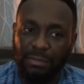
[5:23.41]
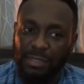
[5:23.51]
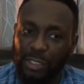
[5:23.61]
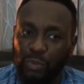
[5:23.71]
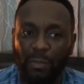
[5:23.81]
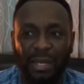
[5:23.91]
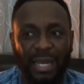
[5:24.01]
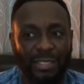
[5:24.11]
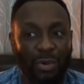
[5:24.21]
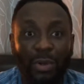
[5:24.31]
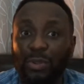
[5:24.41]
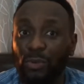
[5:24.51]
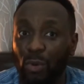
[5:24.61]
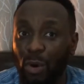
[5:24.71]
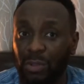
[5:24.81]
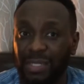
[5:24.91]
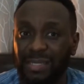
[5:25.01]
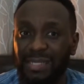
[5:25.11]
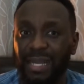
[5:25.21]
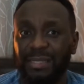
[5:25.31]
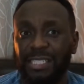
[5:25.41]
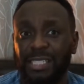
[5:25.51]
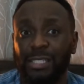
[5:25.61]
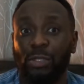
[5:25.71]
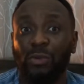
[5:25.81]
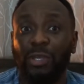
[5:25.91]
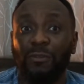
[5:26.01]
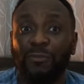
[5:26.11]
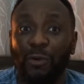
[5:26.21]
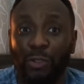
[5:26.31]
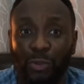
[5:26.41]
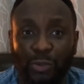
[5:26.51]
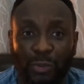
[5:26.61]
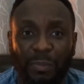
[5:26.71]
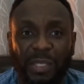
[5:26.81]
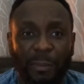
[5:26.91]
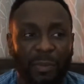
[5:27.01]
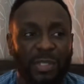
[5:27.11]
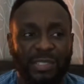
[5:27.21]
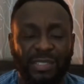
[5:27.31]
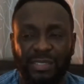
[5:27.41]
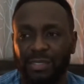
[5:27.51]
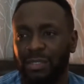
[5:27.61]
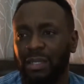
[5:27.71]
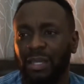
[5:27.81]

this woman has gone through all this and she's looking for you to be the person to,